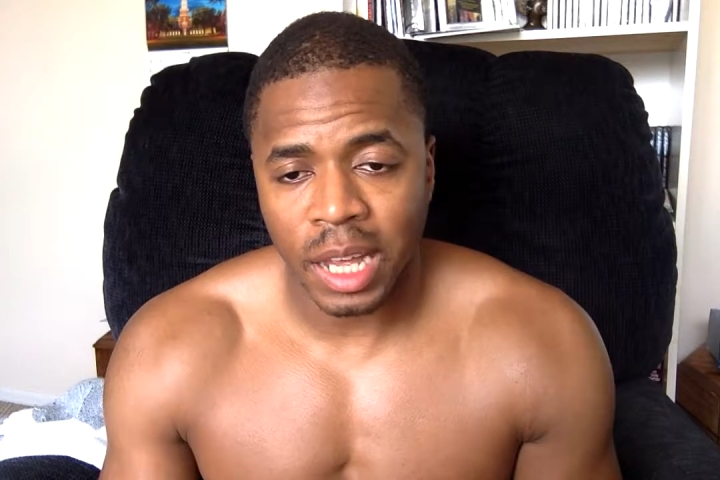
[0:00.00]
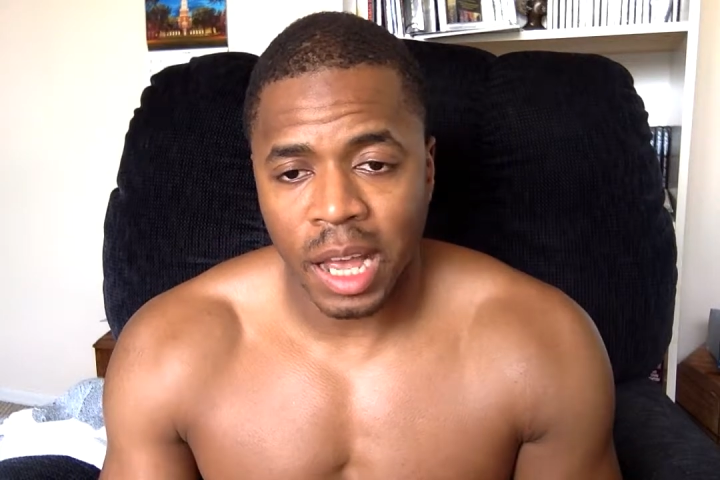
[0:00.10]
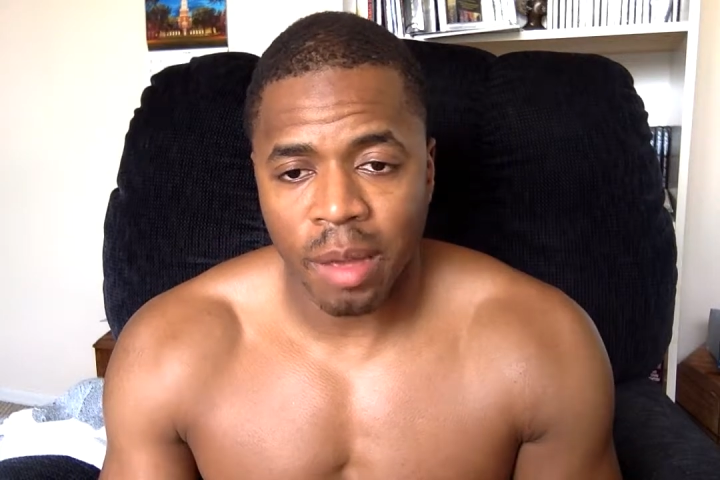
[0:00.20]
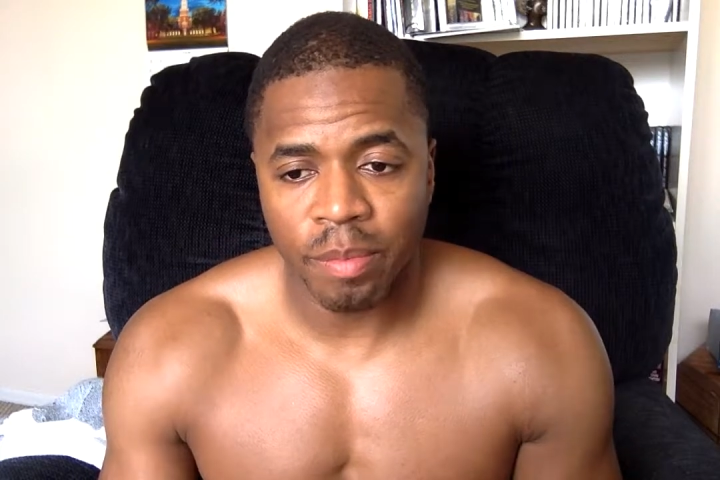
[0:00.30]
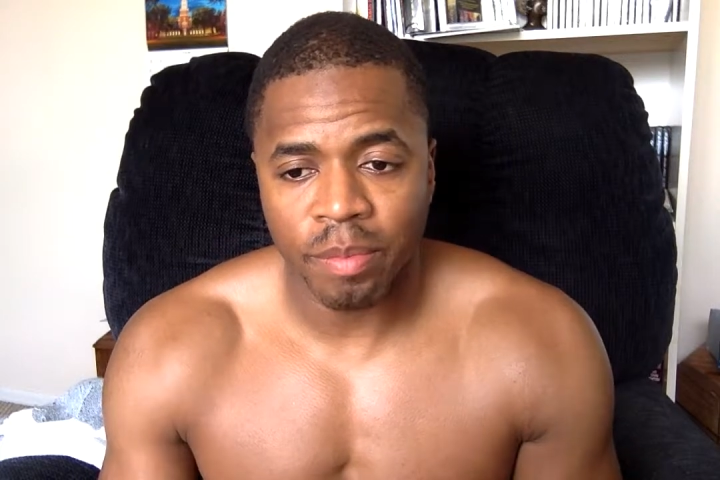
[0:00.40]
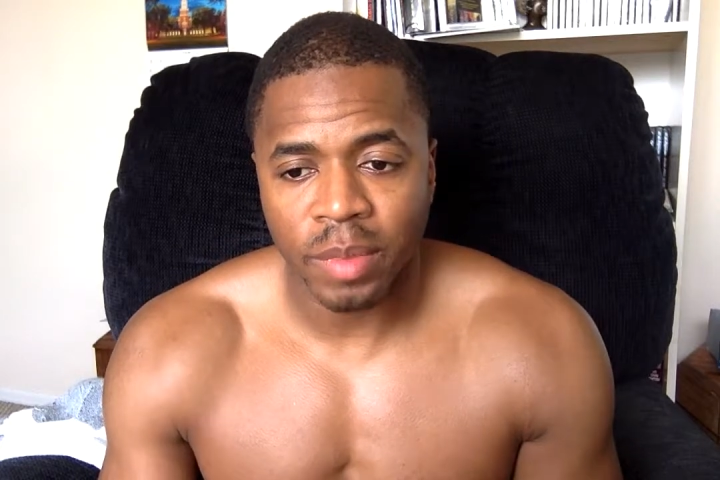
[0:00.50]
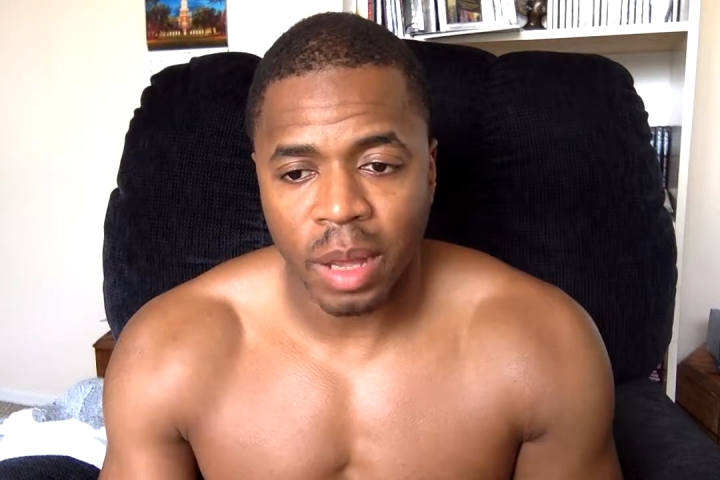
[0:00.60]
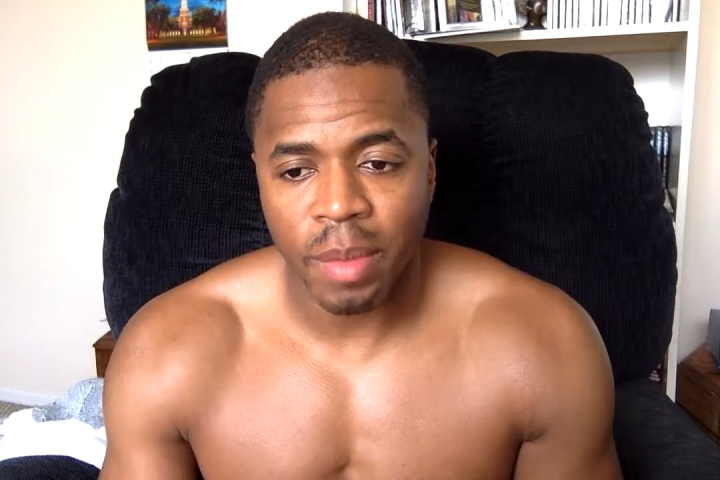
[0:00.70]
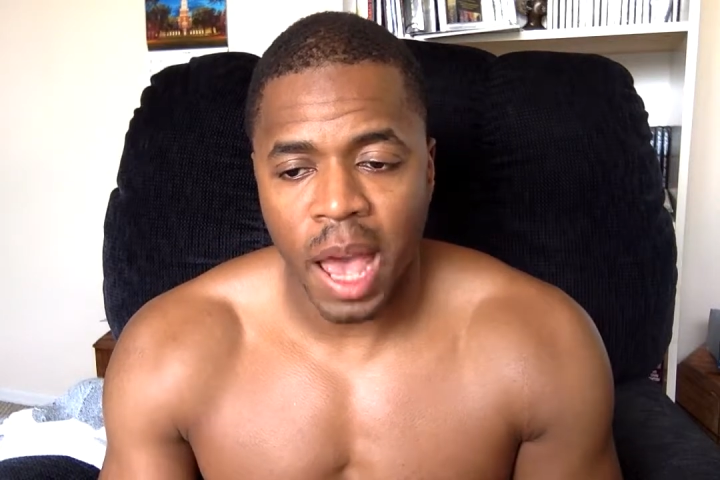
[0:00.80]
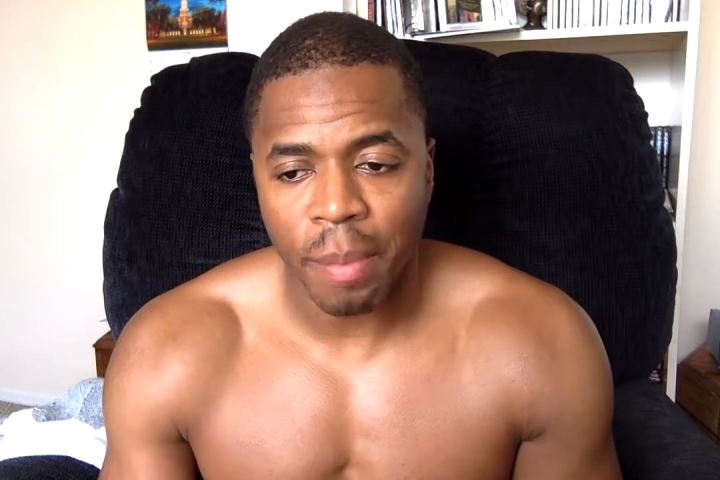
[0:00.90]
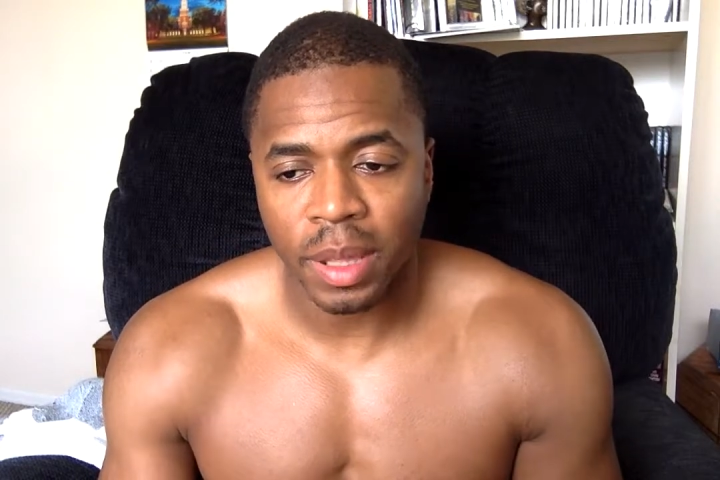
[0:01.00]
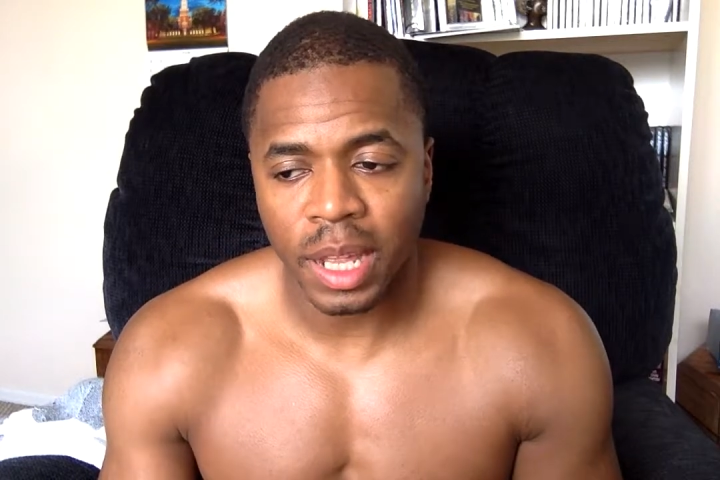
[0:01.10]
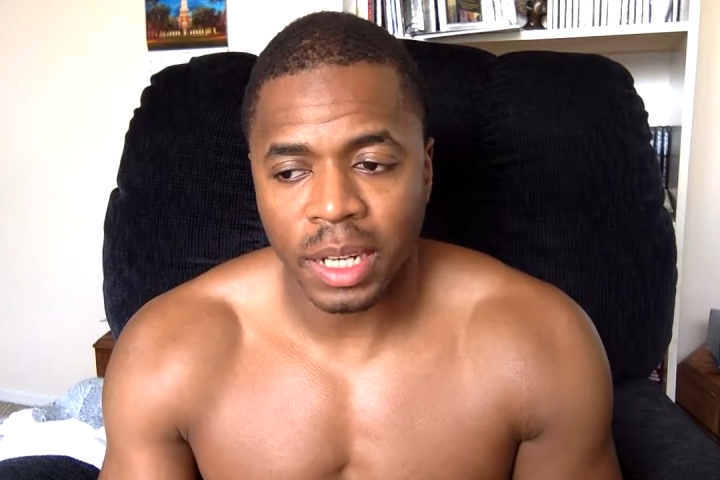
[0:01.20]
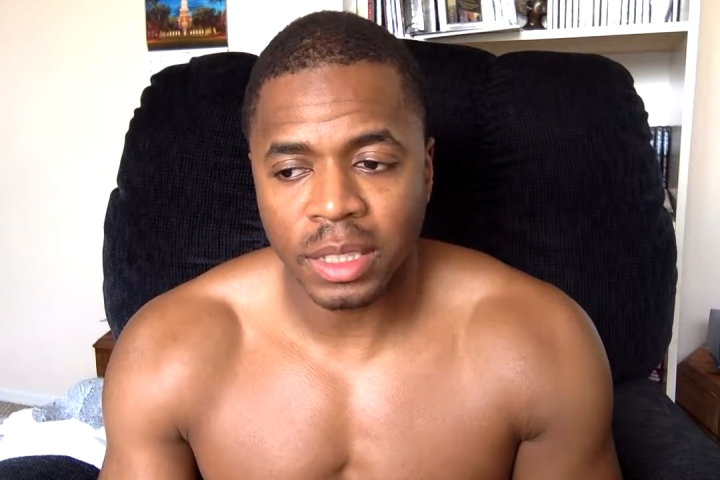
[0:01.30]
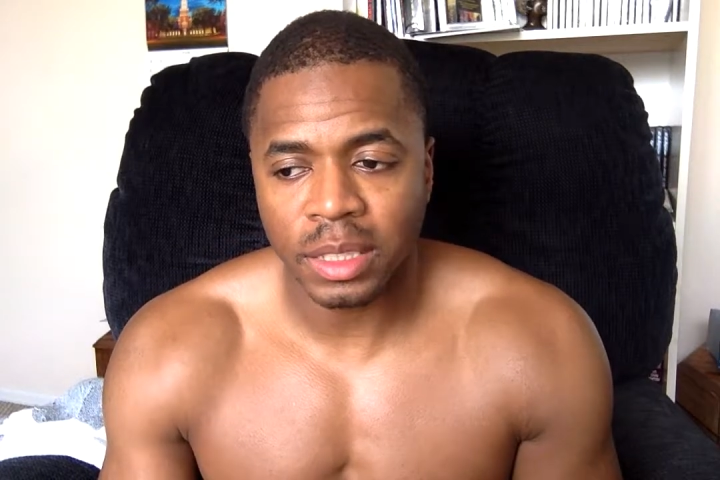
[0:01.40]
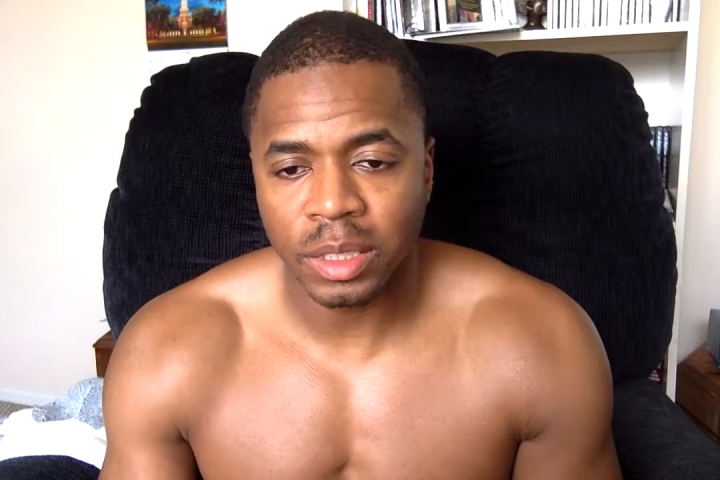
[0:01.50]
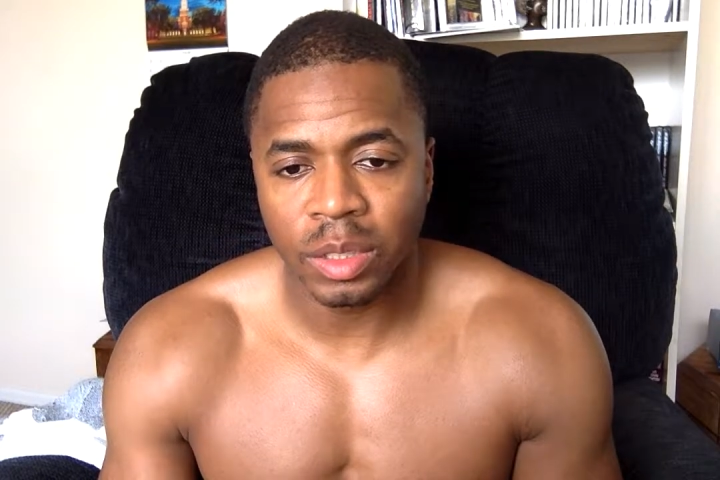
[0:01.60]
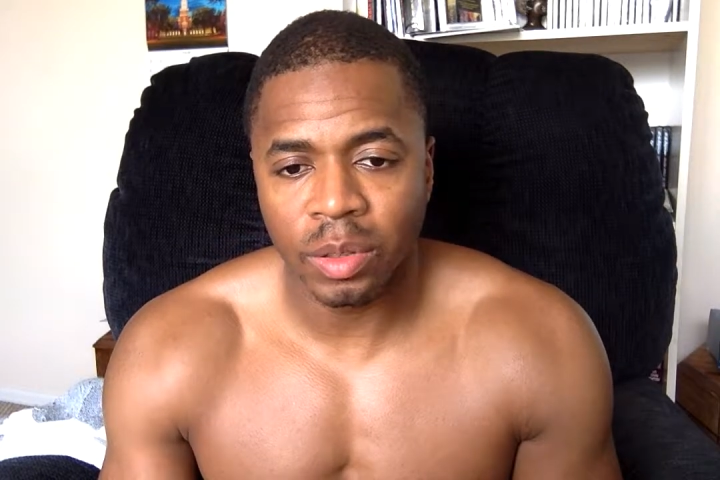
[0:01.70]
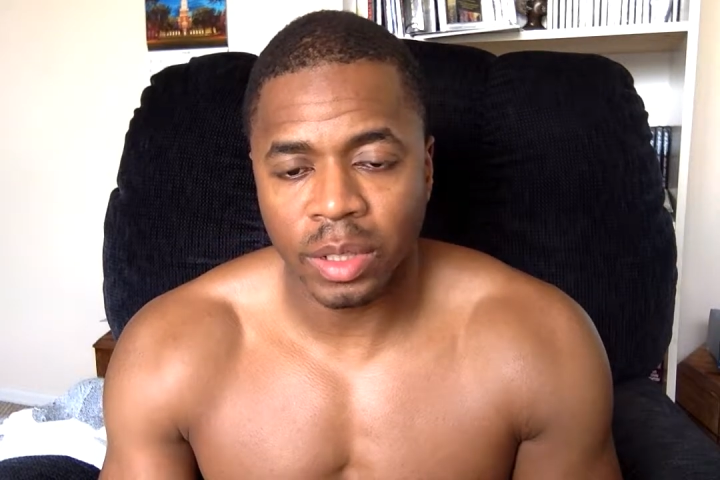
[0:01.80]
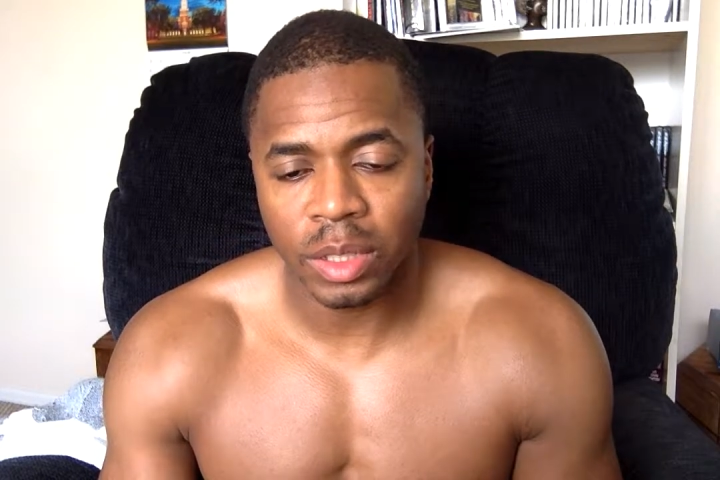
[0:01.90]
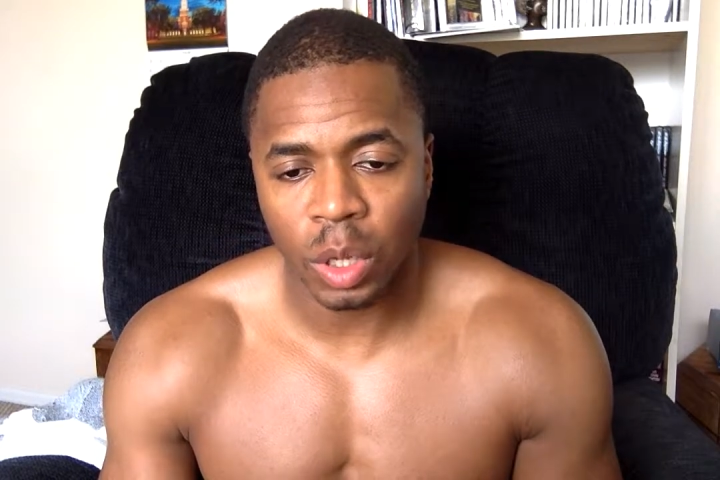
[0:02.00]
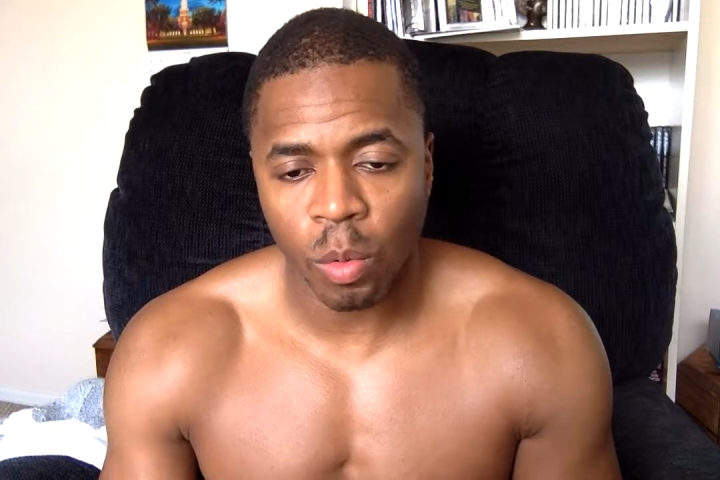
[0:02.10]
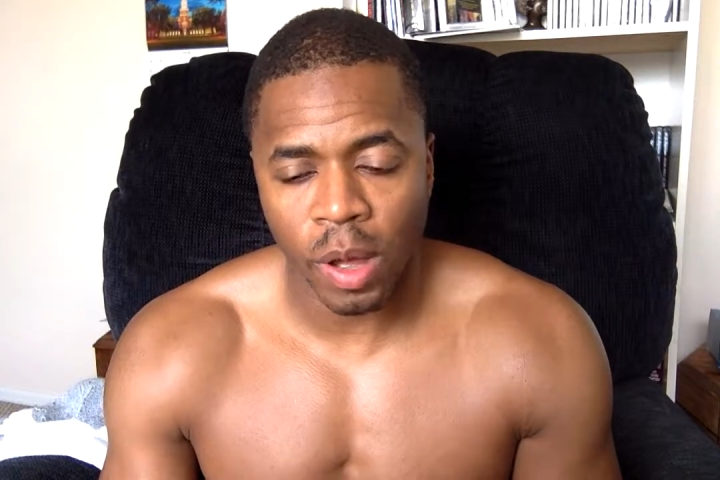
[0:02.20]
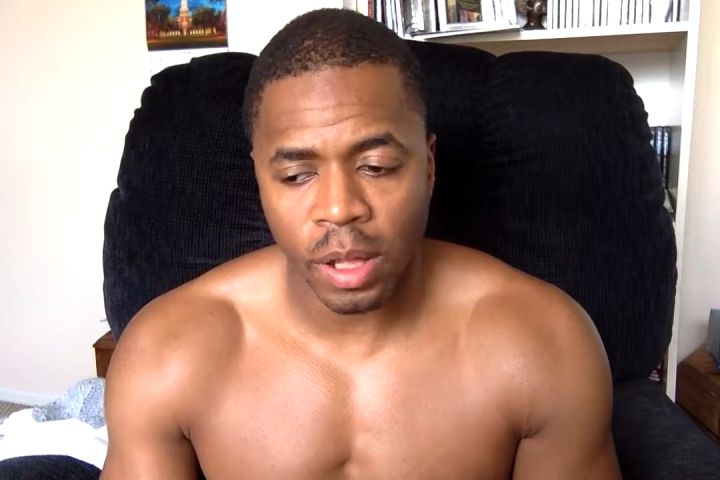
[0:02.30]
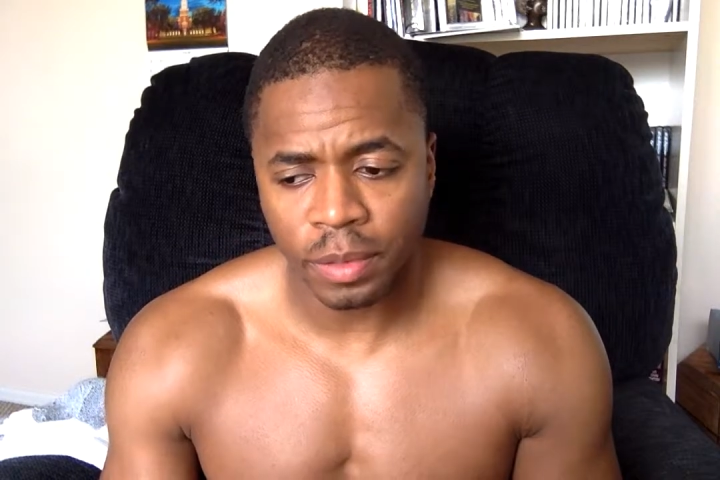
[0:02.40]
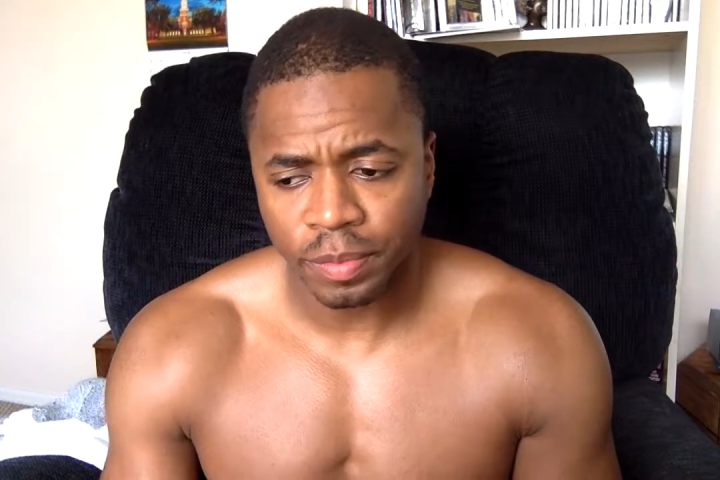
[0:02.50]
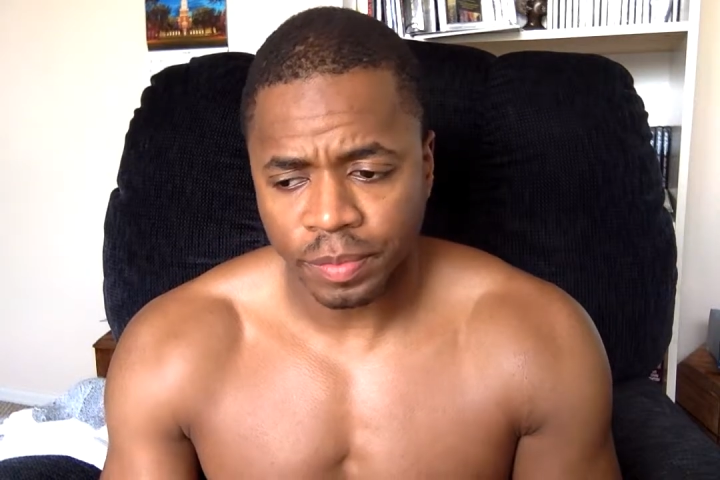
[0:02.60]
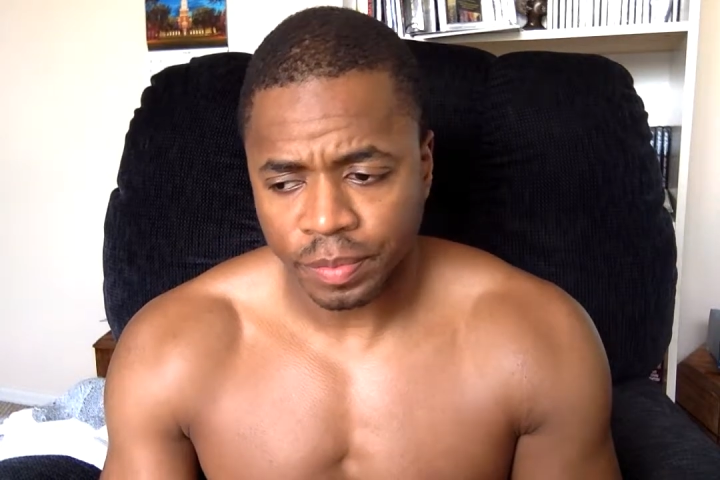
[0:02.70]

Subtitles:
I'm happy that it's doing so well.